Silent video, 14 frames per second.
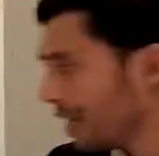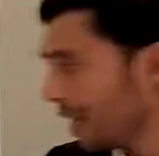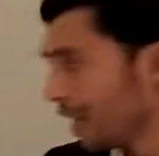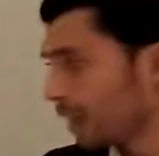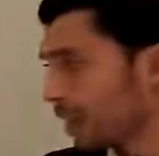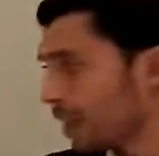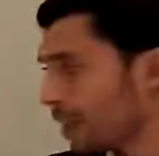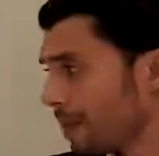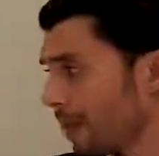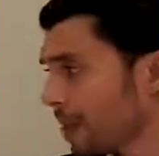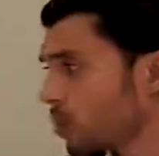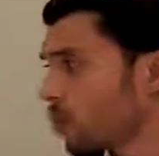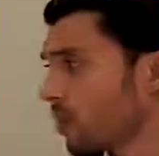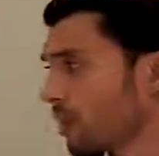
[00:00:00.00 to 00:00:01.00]
I think the
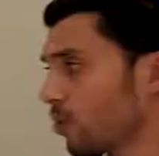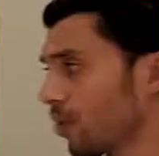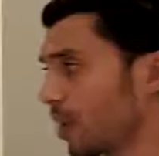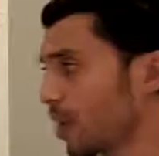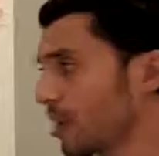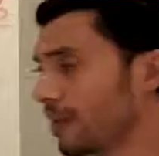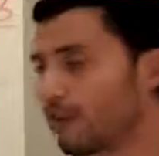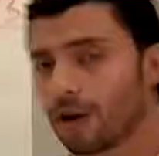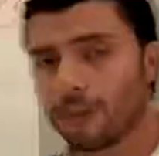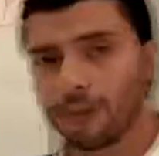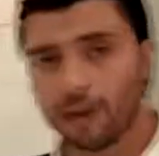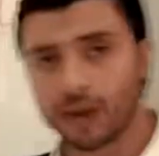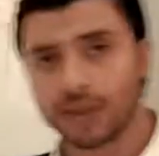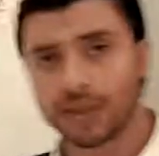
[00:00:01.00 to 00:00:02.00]
best way to look at
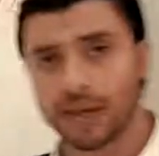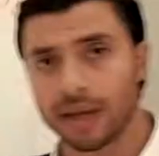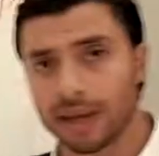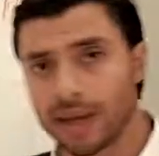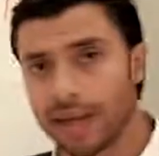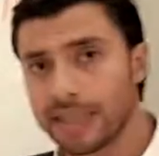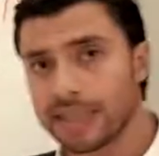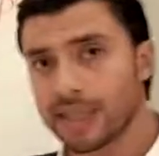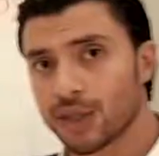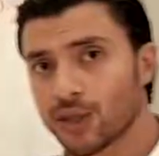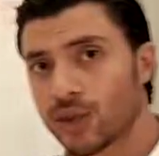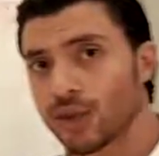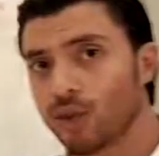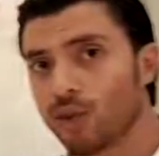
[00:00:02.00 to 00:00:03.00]
developers and the
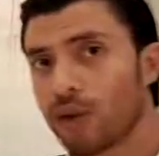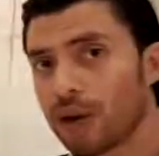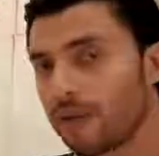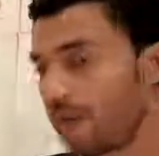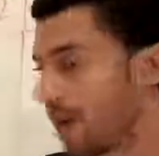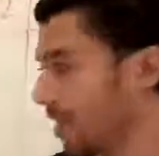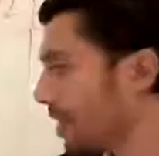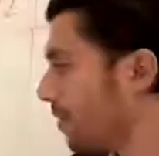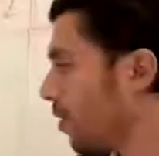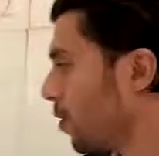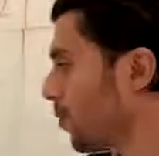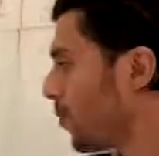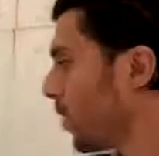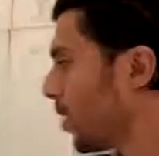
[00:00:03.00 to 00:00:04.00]
easiest way to qualify a
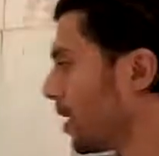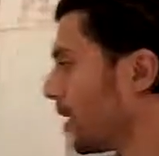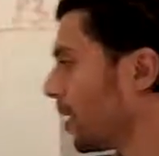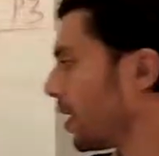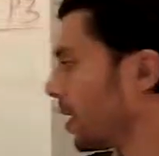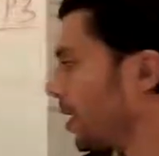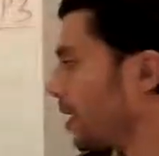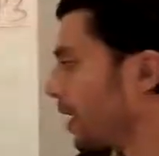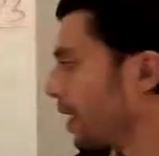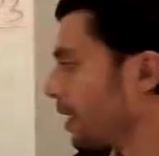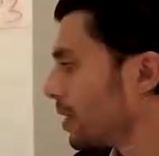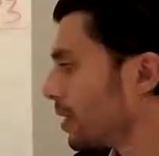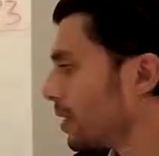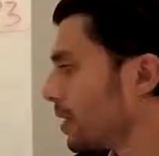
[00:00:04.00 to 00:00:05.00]
developer
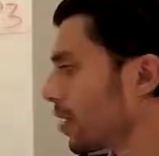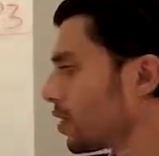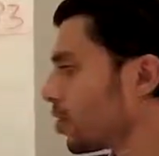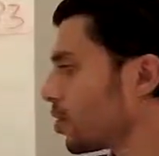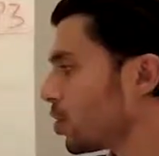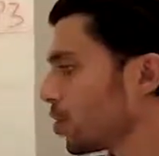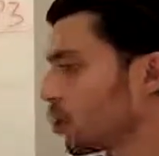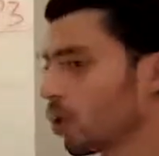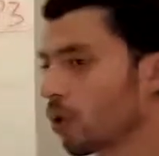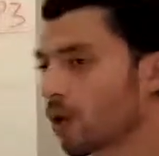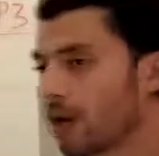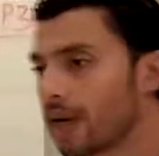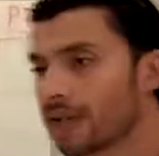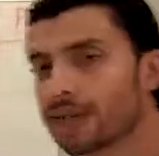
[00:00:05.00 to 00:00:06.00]
is that you
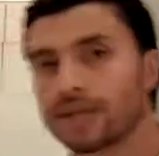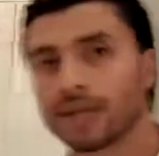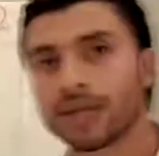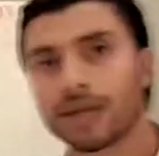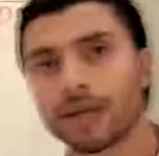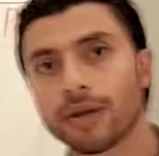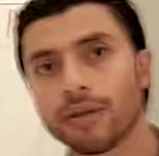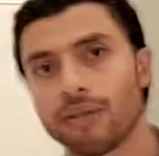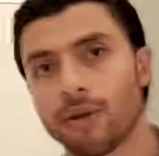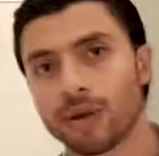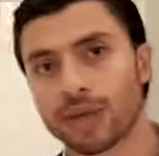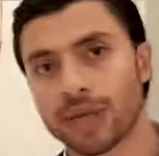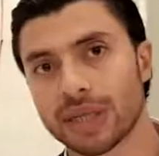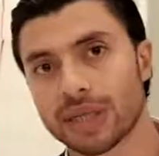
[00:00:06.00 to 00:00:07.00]
look at
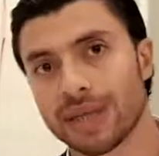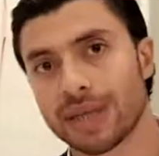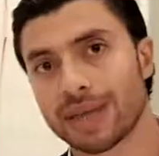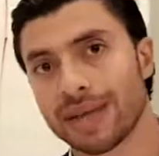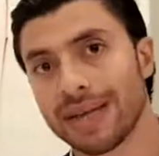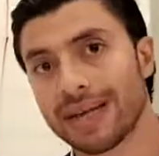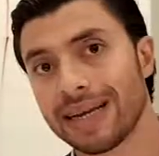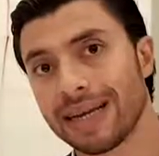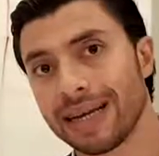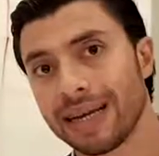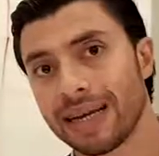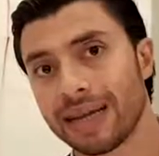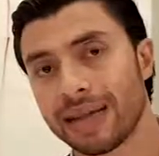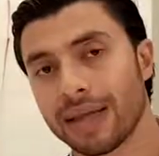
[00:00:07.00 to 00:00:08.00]
projects that
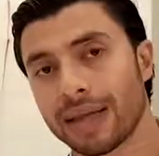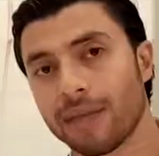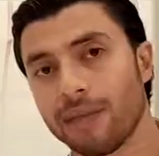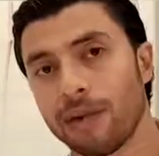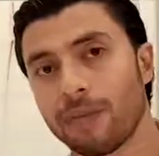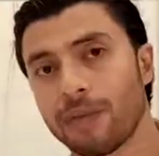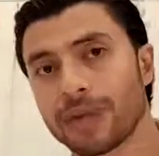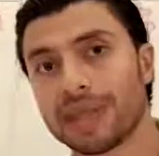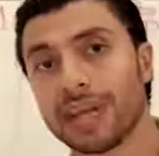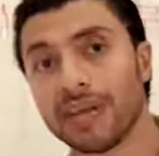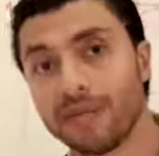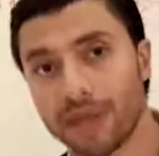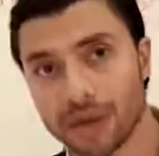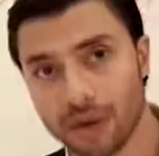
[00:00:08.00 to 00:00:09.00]
the developer
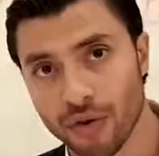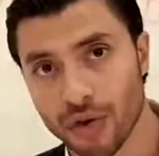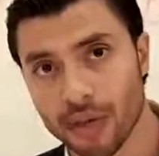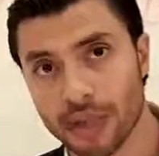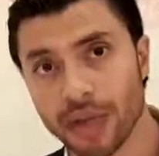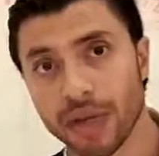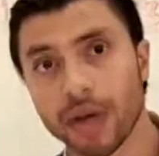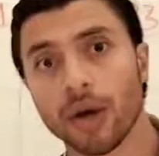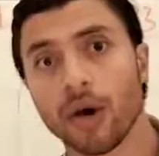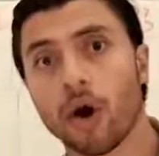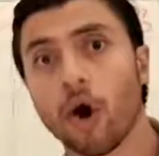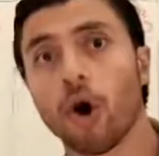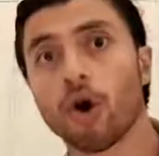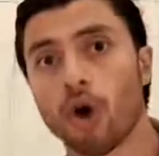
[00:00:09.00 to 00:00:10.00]
delivered already
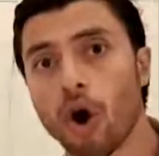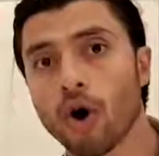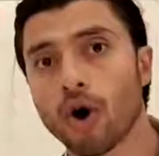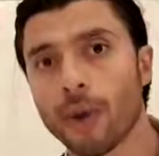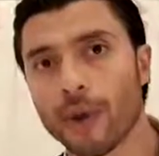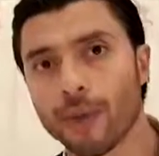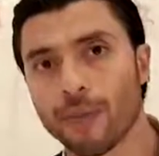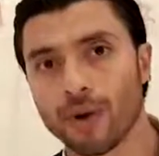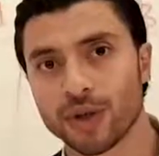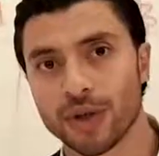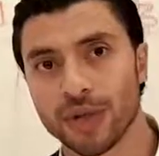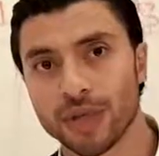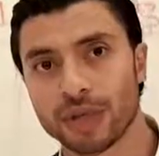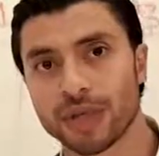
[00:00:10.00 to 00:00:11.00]
or ongoing
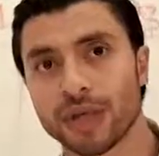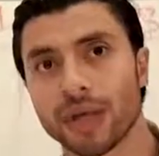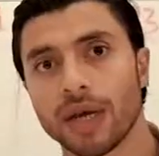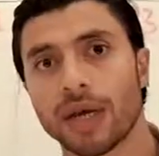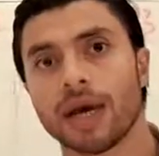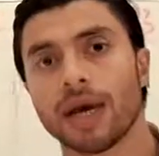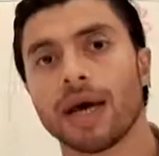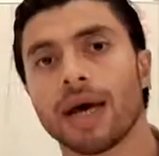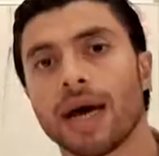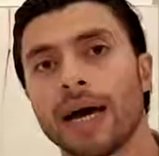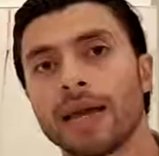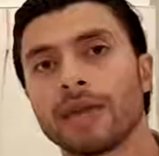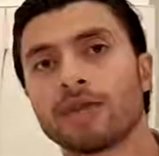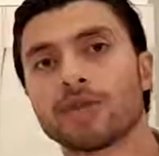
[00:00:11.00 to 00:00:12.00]
projects,
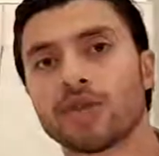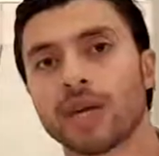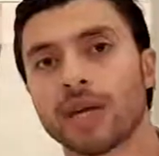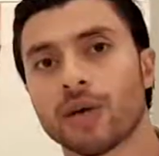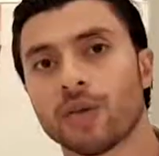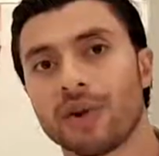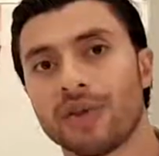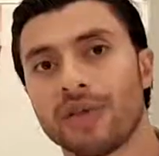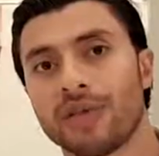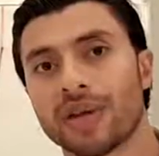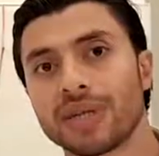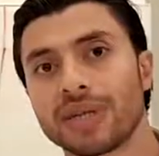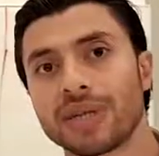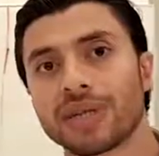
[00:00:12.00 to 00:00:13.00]
and you check whether
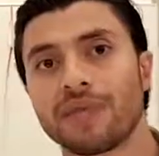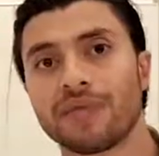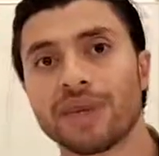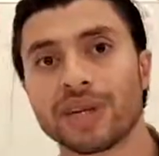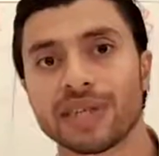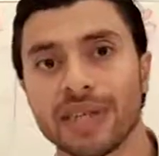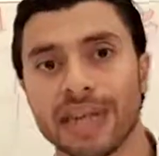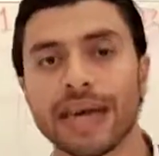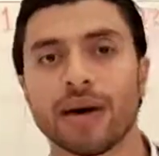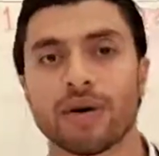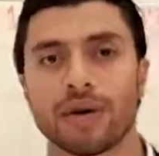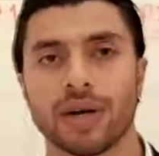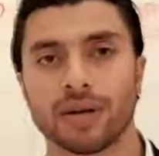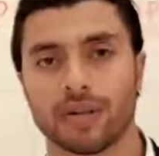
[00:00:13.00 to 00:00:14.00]
there's a severe delay
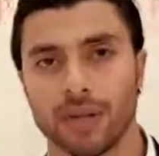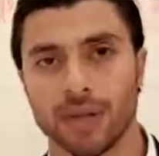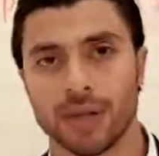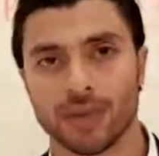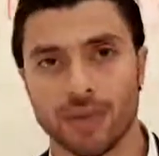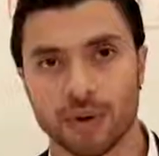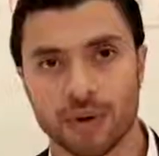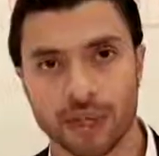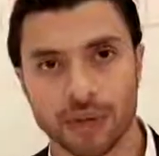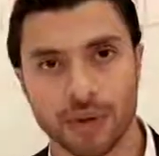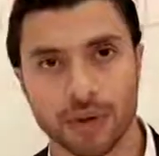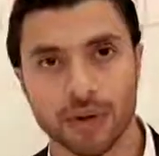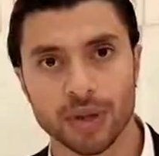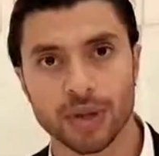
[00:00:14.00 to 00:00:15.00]
or not on these projects.
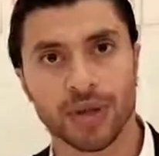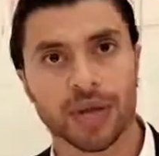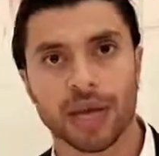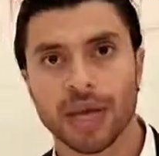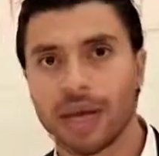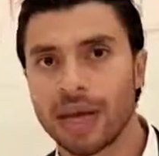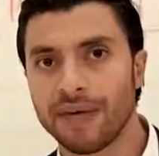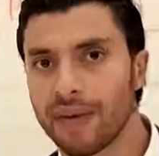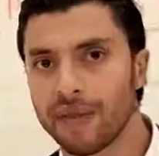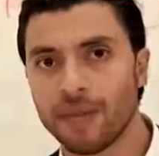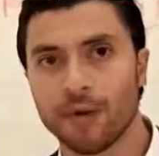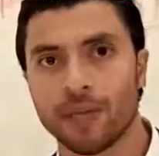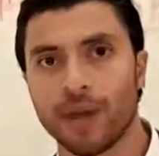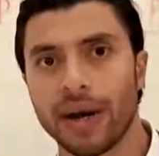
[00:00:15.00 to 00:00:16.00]
Because even
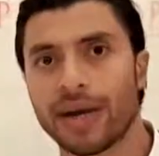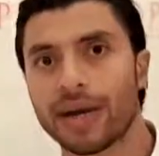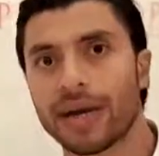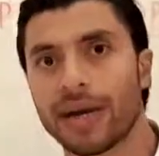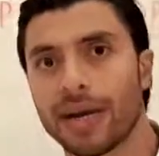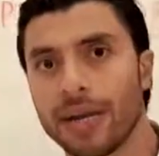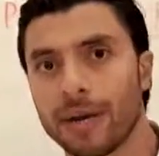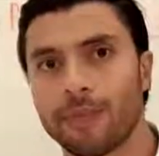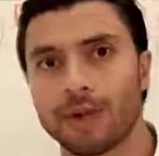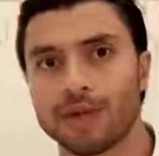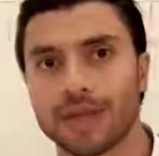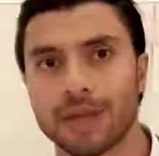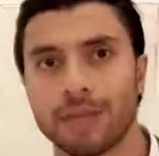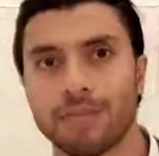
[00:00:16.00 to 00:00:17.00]
if you're buying in a
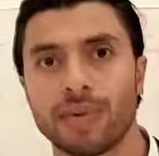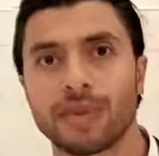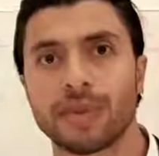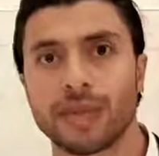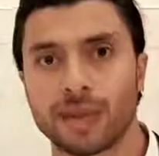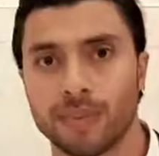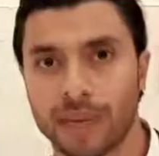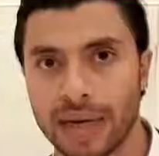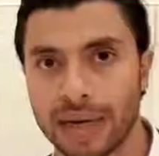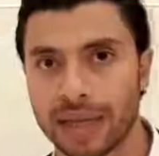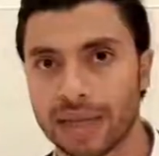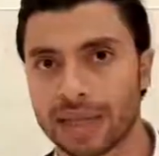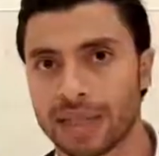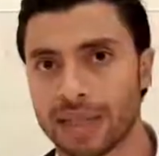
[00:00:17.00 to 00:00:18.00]
project in Business Bay
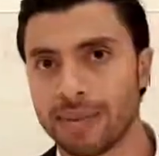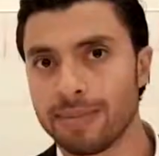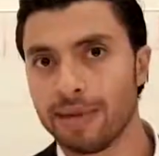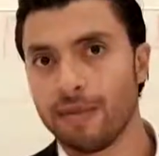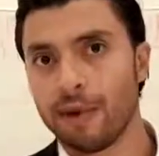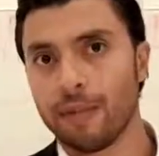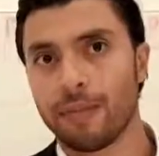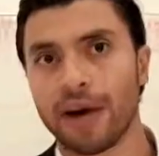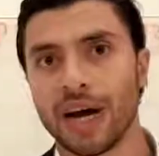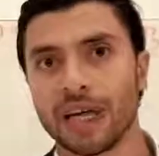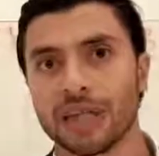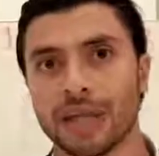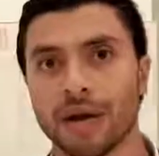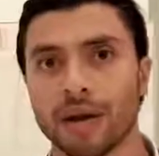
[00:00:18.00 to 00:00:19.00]
and that same developer
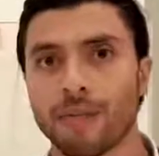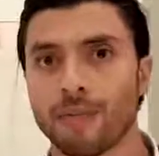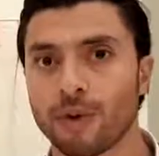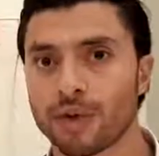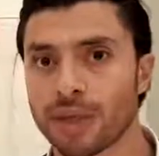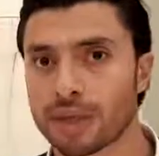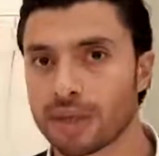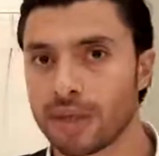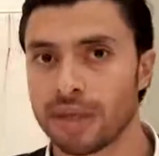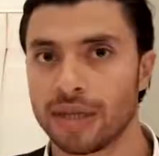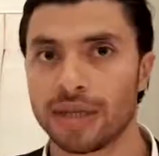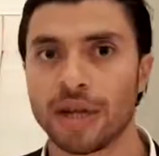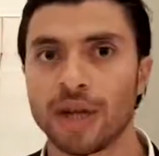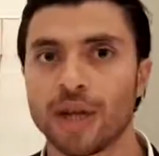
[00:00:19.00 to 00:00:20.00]
has other projects
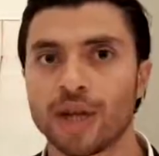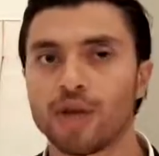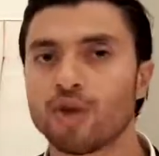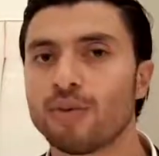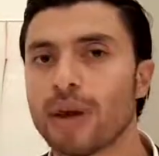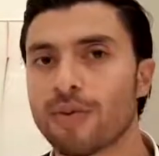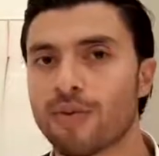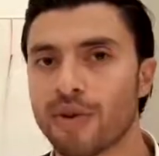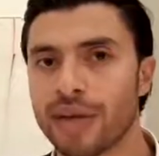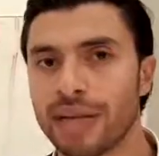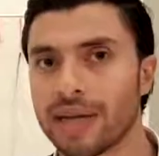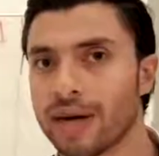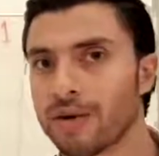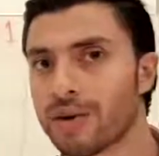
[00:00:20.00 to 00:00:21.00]
in Dubai
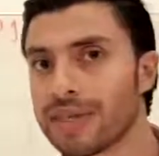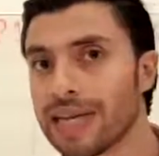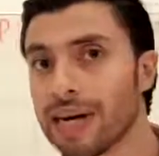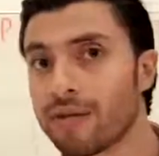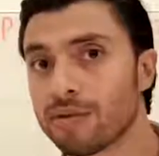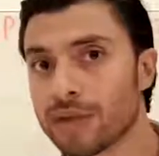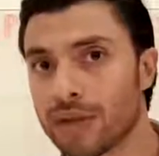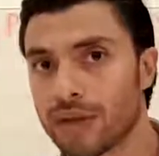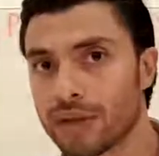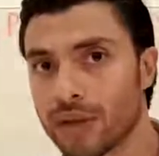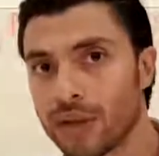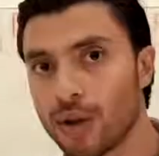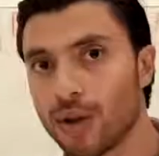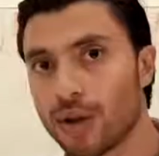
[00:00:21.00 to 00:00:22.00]
Marina or in downtown,
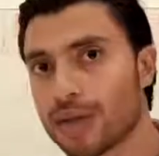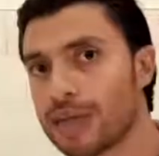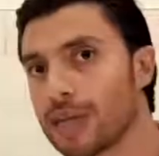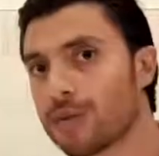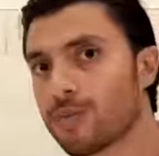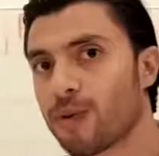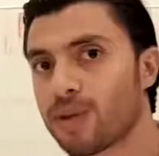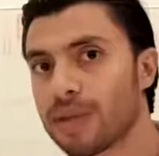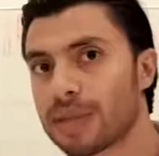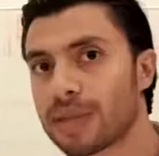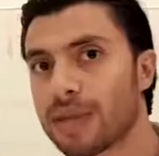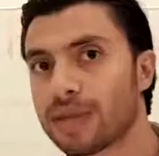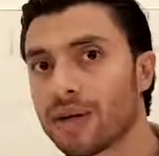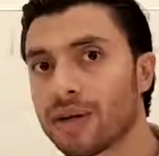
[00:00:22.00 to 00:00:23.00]
and you look at these projects
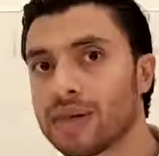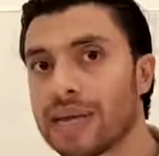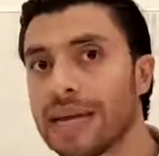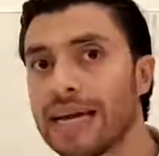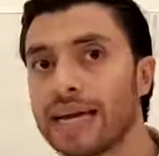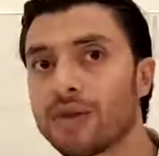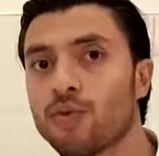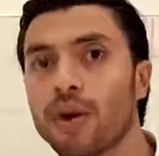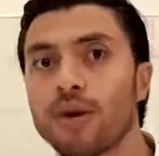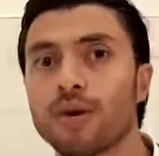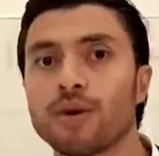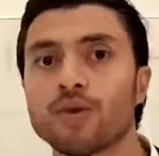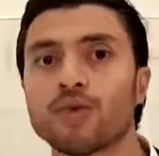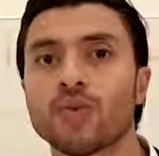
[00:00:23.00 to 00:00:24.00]
that are delayed 1
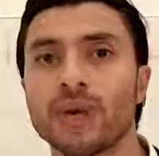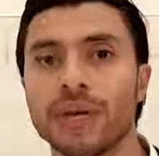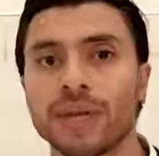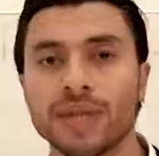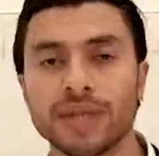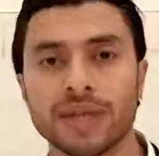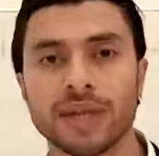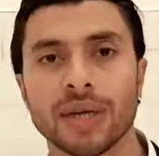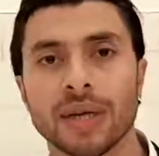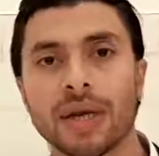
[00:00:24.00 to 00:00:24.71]
or 2 years,